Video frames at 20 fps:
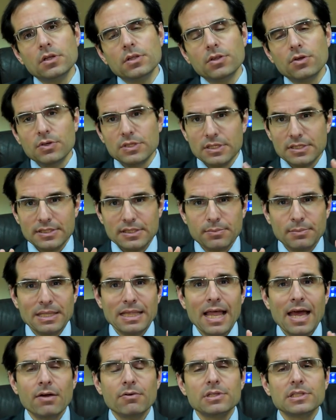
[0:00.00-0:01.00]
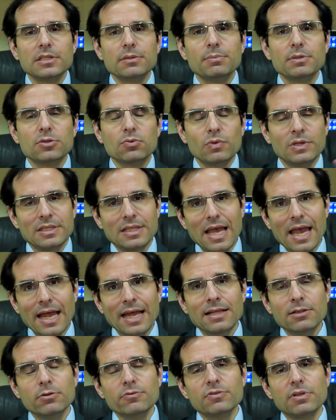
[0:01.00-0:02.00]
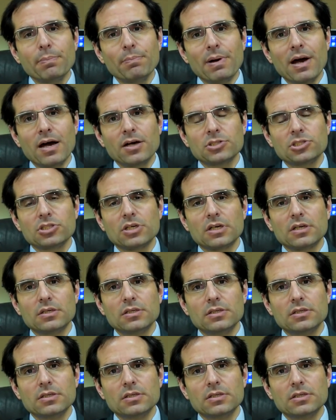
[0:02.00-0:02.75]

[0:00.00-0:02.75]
there is a similarity between the end of the Parsha